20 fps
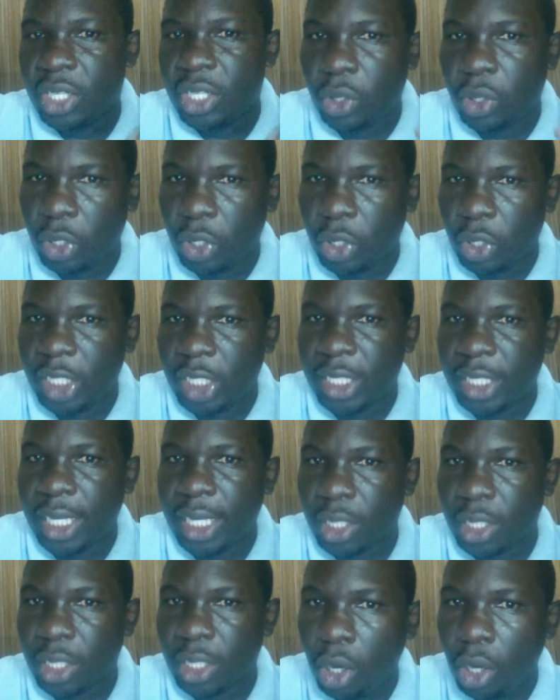So notice
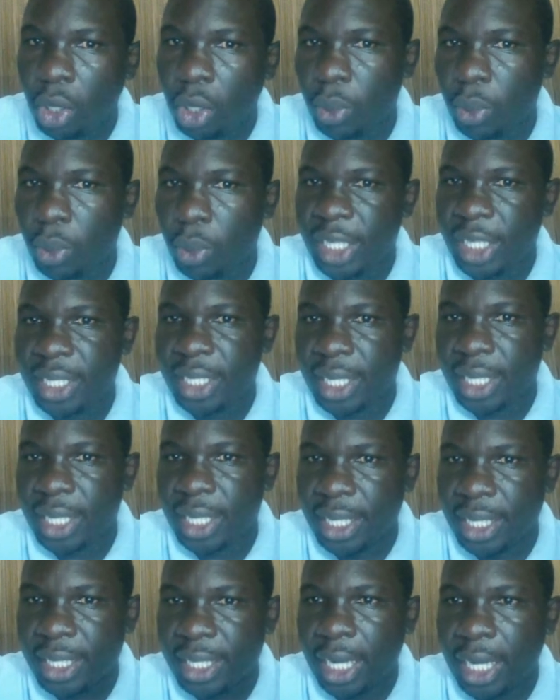that always
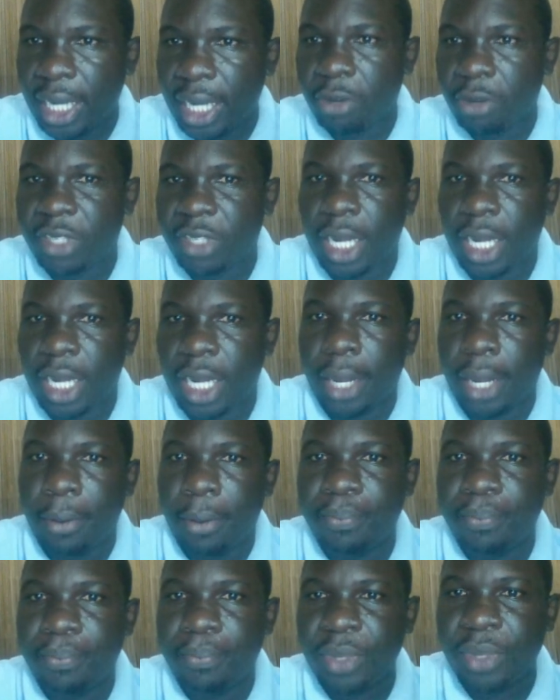in this kind of
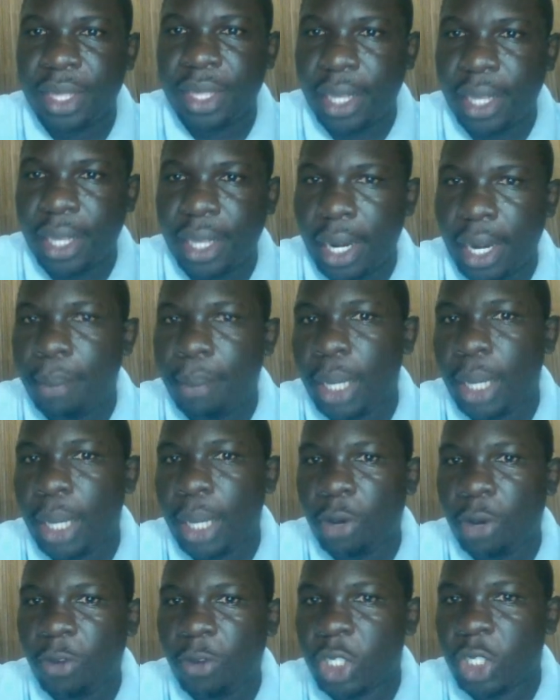scenario, the
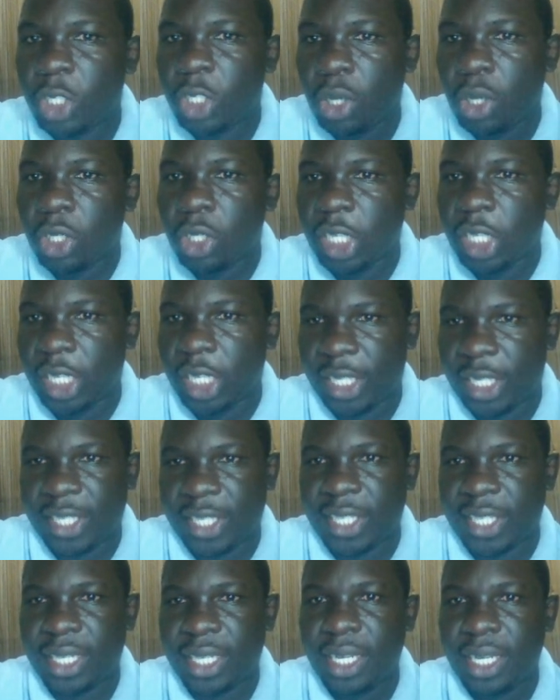number of logical
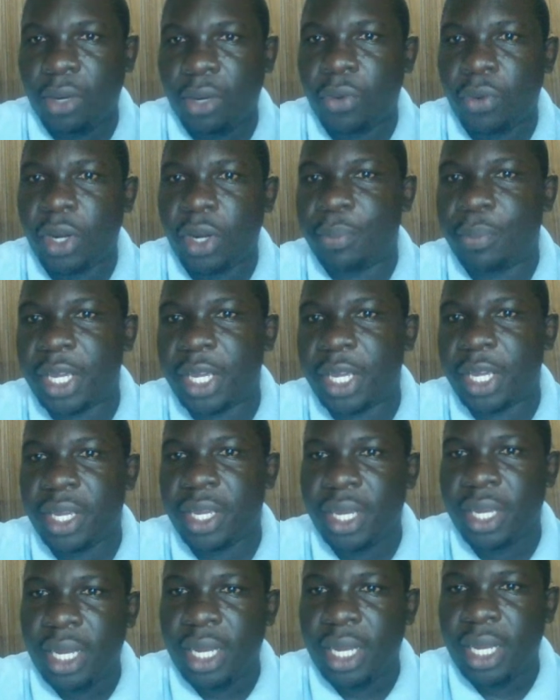tests will
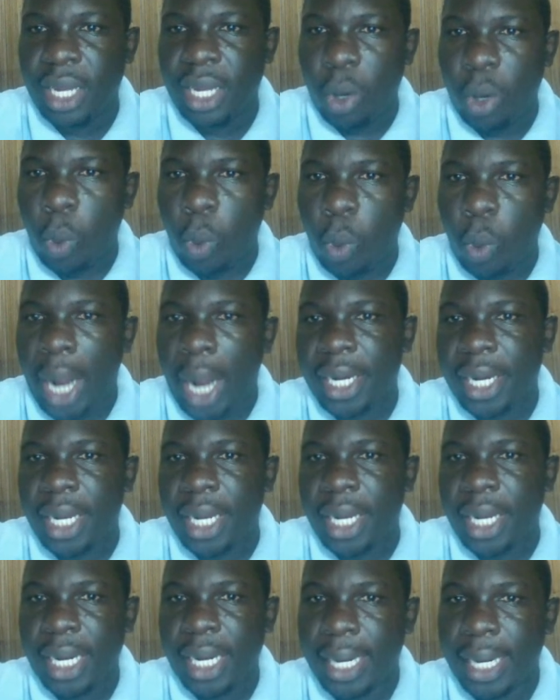be
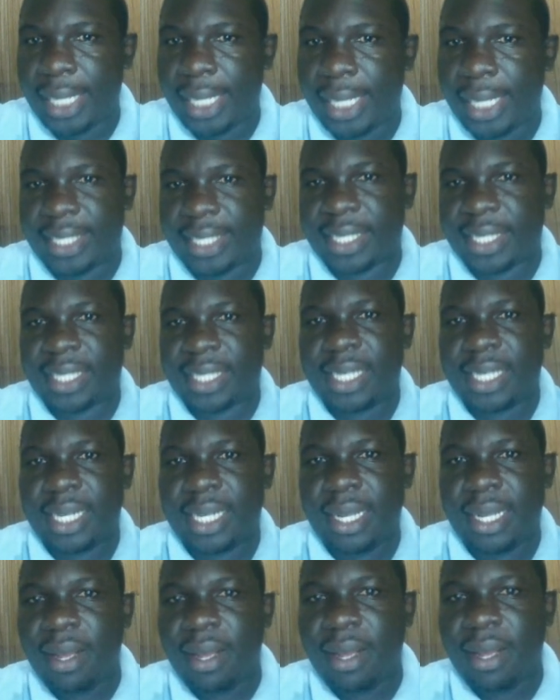one
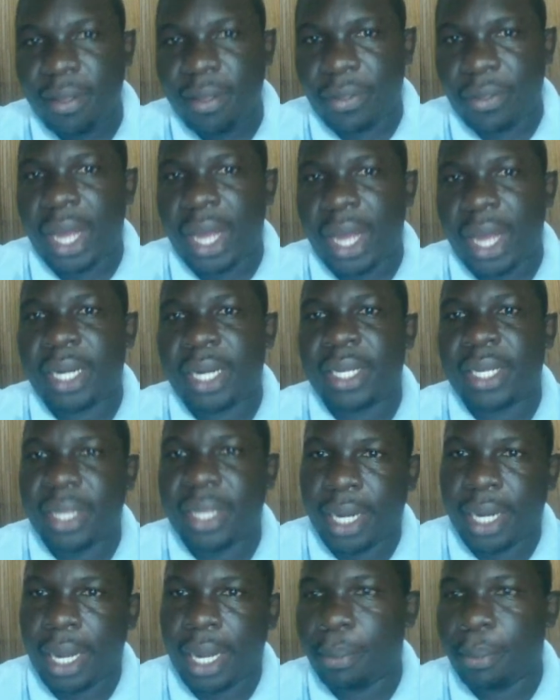less than
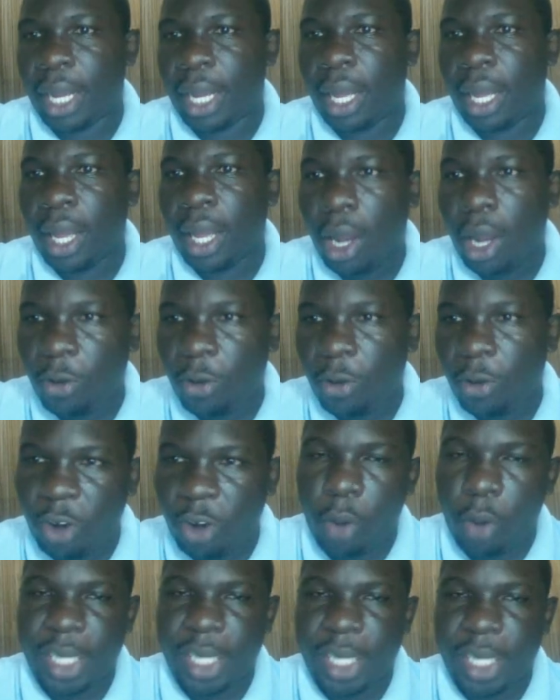the number
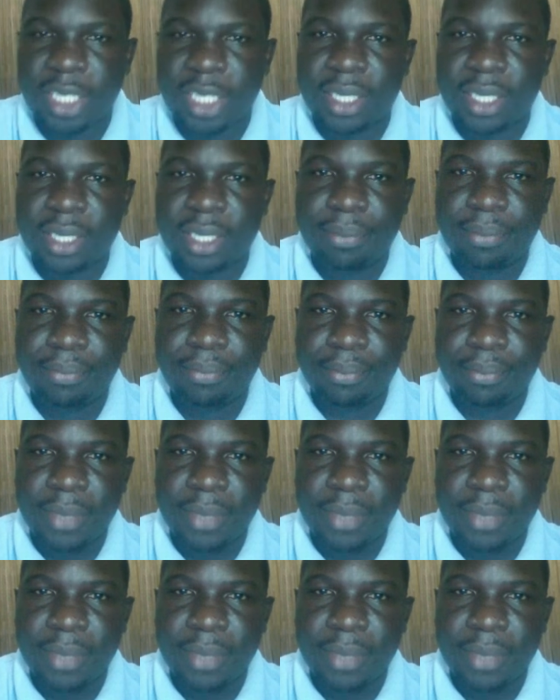of comments.